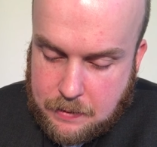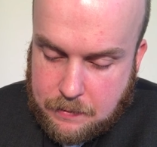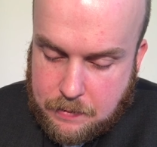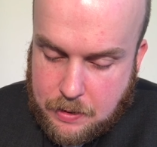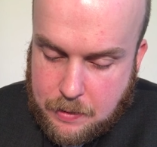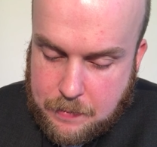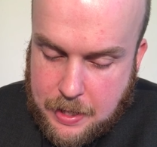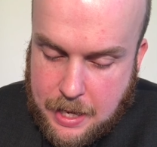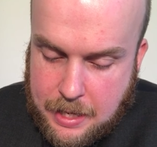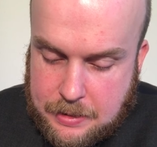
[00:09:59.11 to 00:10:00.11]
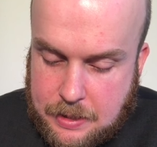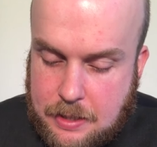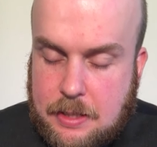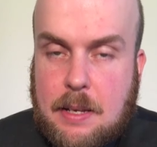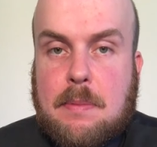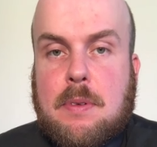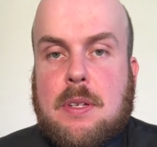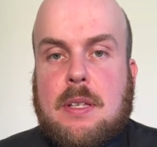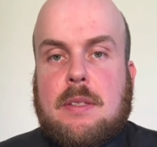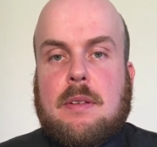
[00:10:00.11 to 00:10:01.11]
from the x-intercept, which
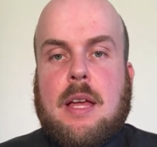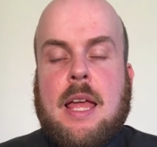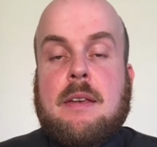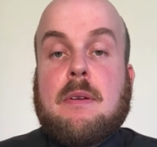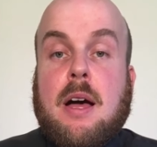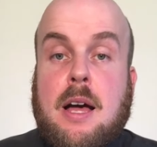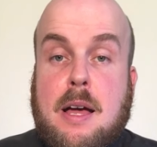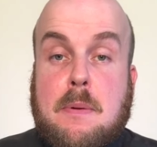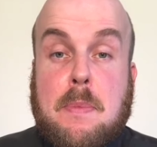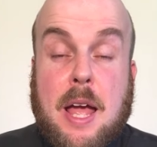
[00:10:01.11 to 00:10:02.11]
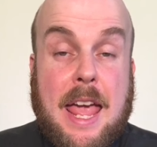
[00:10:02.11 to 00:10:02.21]
is, and by